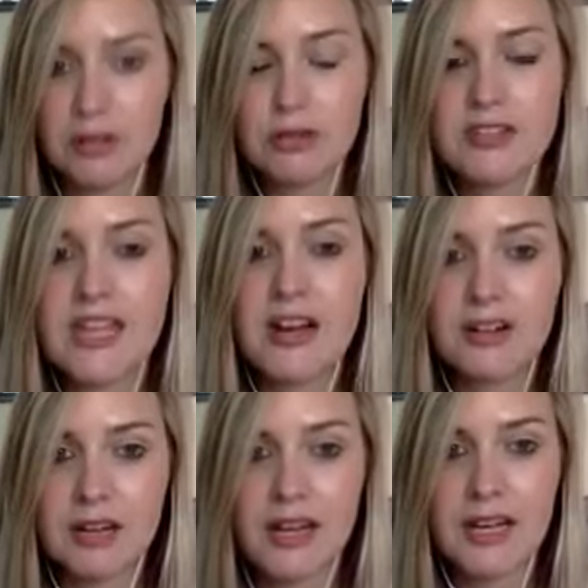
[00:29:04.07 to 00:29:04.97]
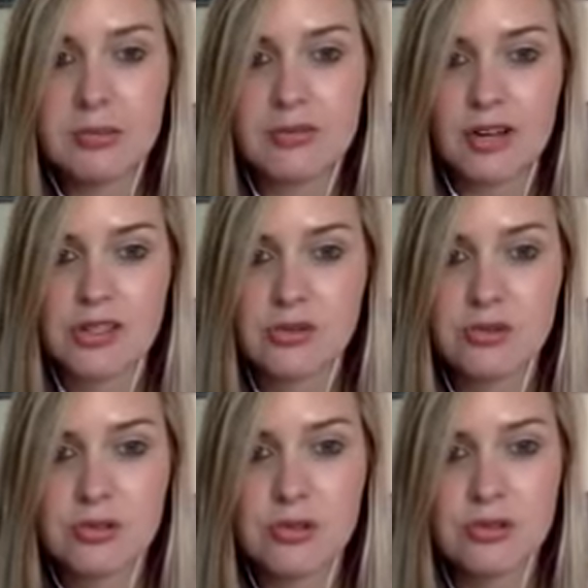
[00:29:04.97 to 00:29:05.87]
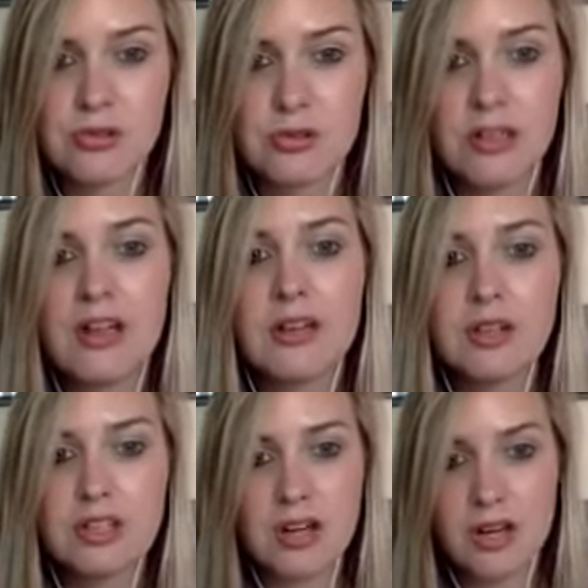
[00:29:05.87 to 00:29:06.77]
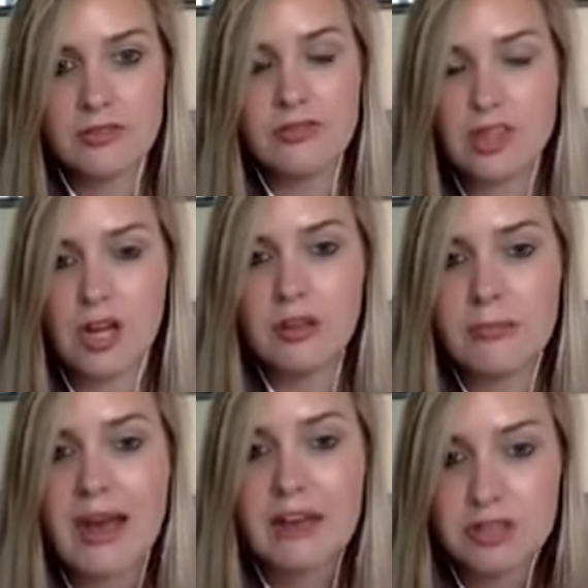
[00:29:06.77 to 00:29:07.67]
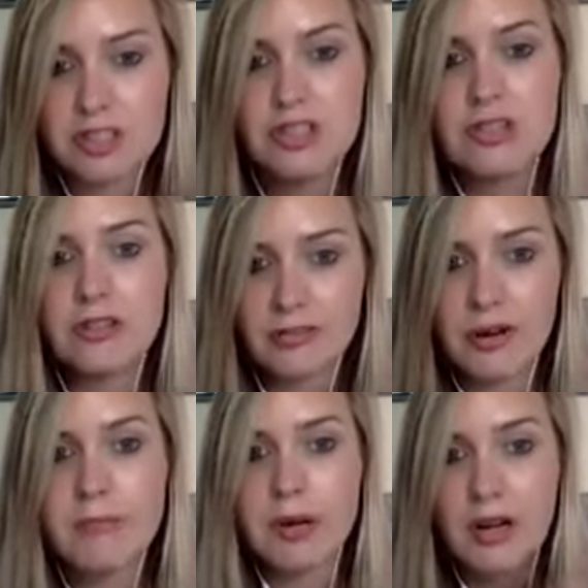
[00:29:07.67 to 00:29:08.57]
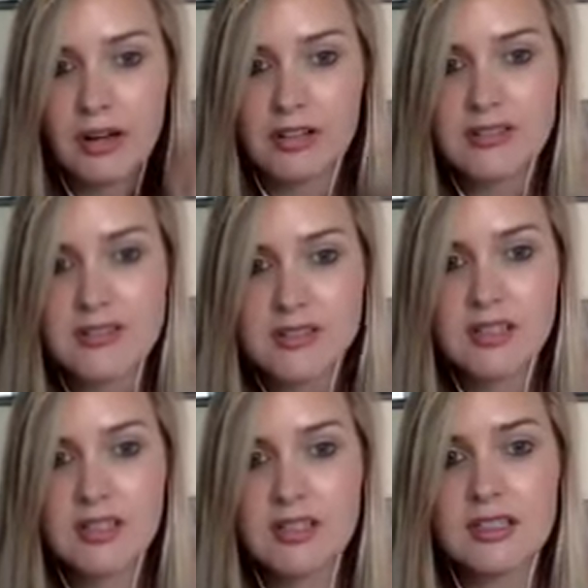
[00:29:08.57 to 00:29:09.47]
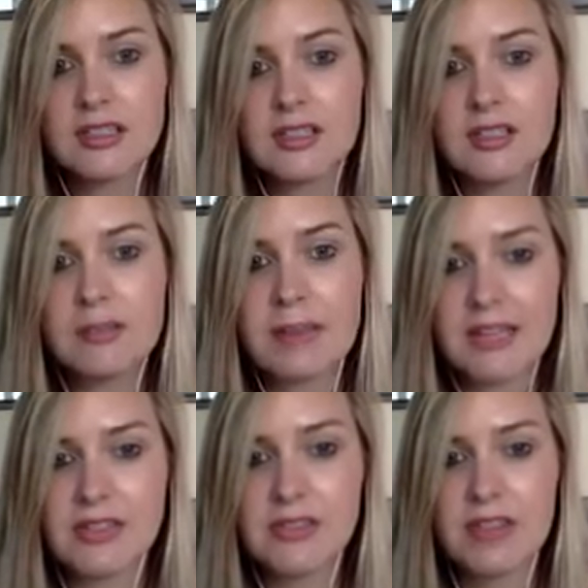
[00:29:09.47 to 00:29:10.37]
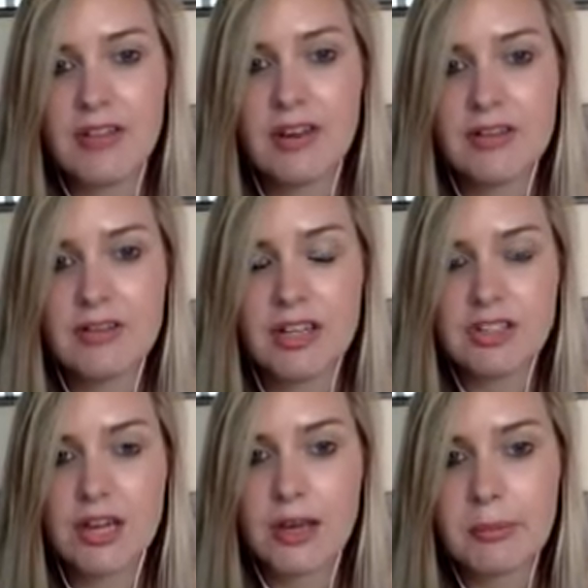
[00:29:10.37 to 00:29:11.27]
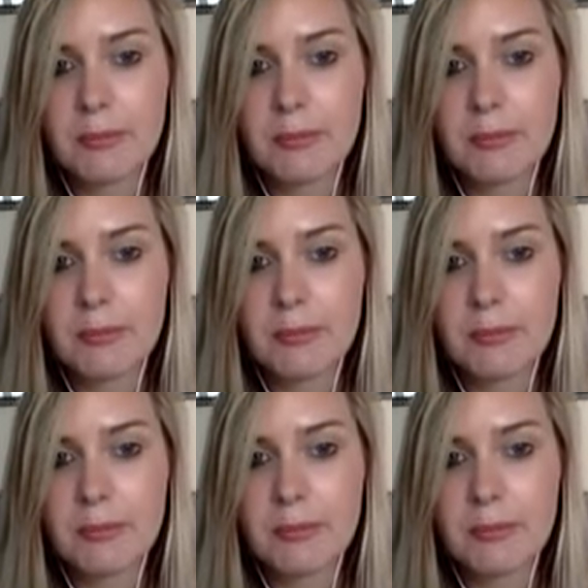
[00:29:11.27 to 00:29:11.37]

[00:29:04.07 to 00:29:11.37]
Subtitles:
or sell a professional tool to a client, you'd kind of show them how to do the front parts based on their own face shape.